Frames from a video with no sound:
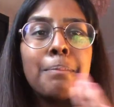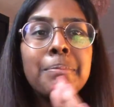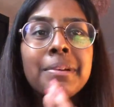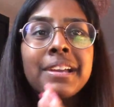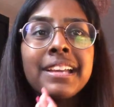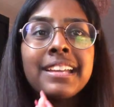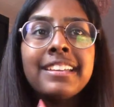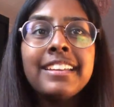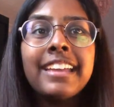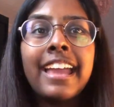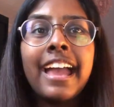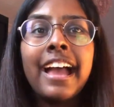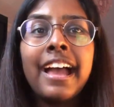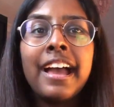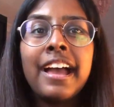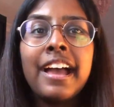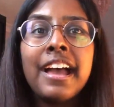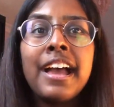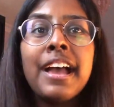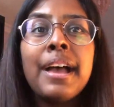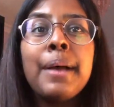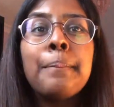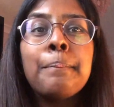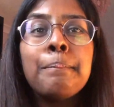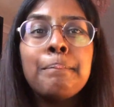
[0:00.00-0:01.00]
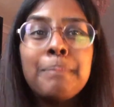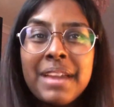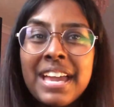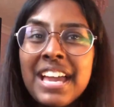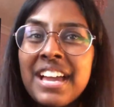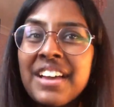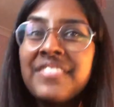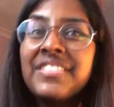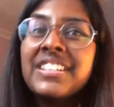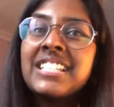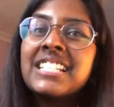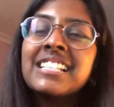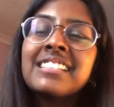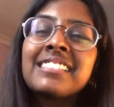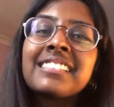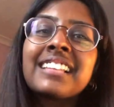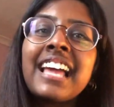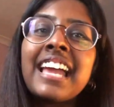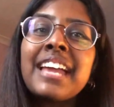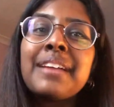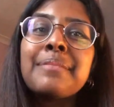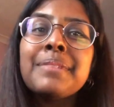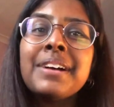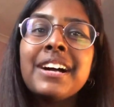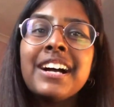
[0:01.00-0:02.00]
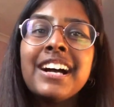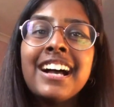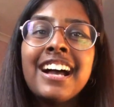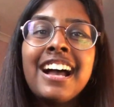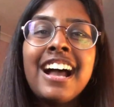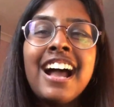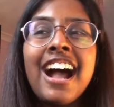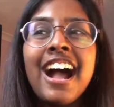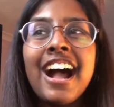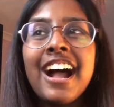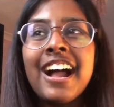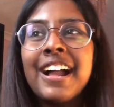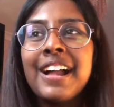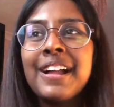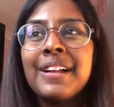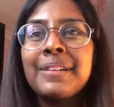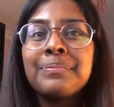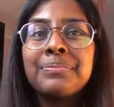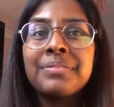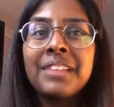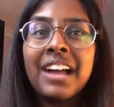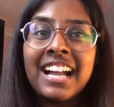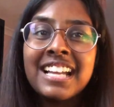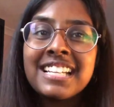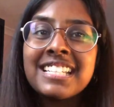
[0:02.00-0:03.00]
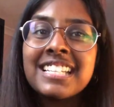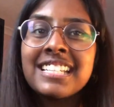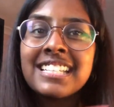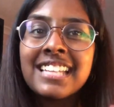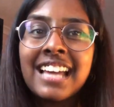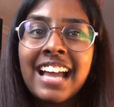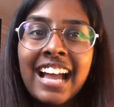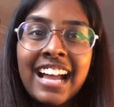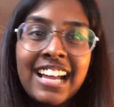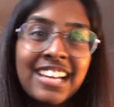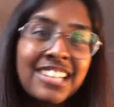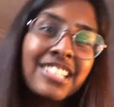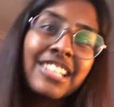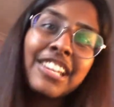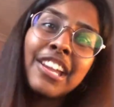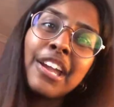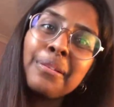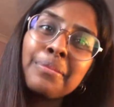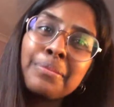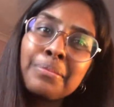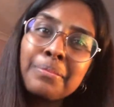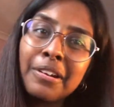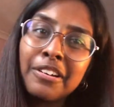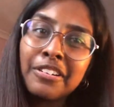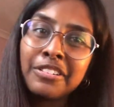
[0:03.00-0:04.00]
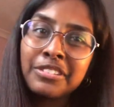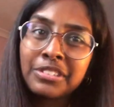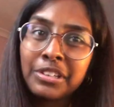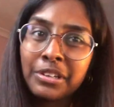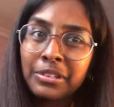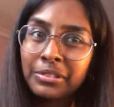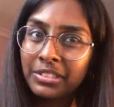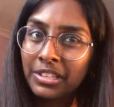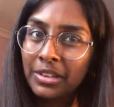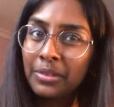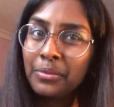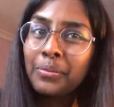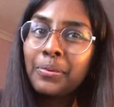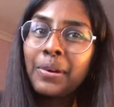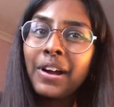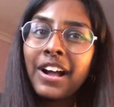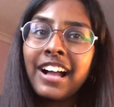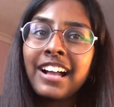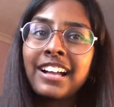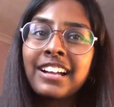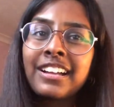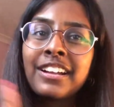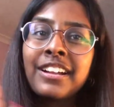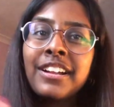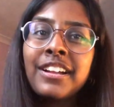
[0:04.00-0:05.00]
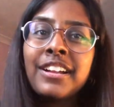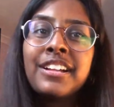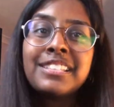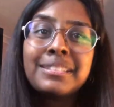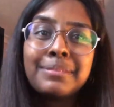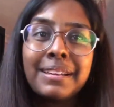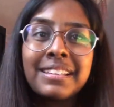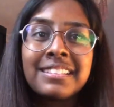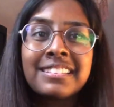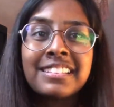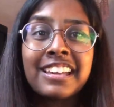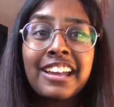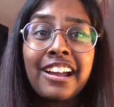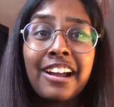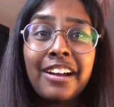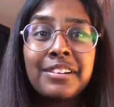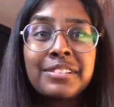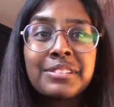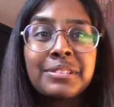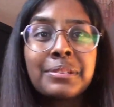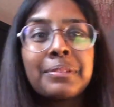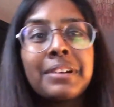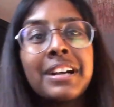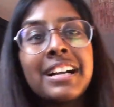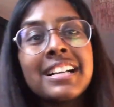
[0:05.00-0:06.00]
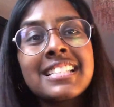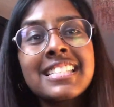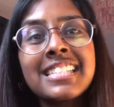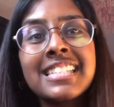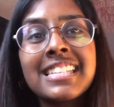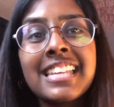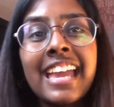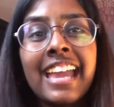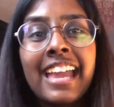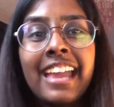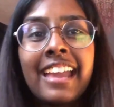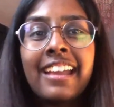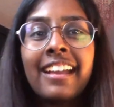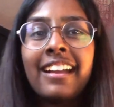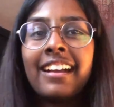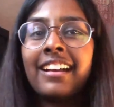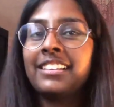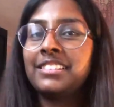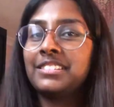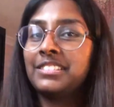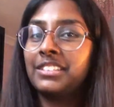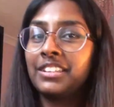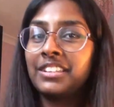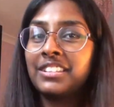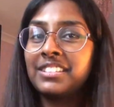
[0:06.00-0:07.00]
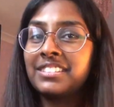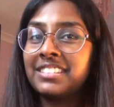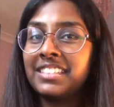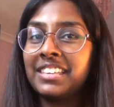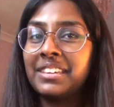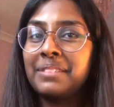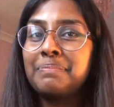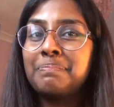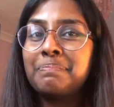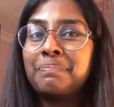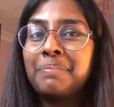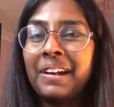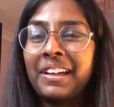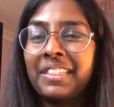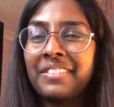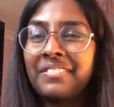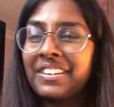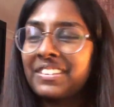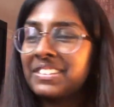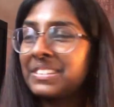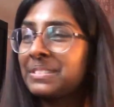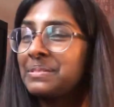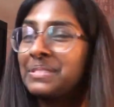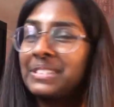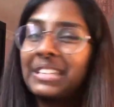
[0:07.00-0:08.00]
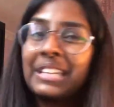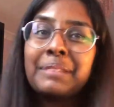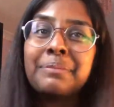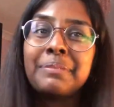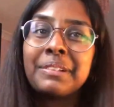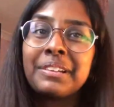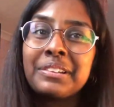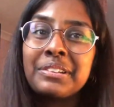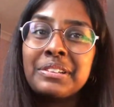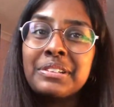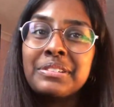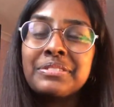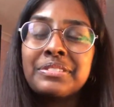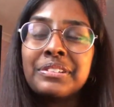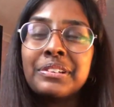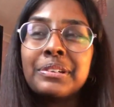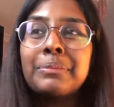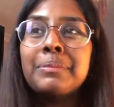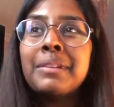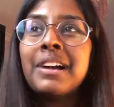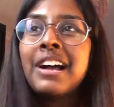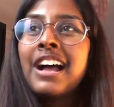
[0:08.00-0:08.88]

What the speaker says: But yeah, a bit of a disclaimer, I did actually open my results at work. So basically I was at work today, as you can see by the fact I'm still in my uniform.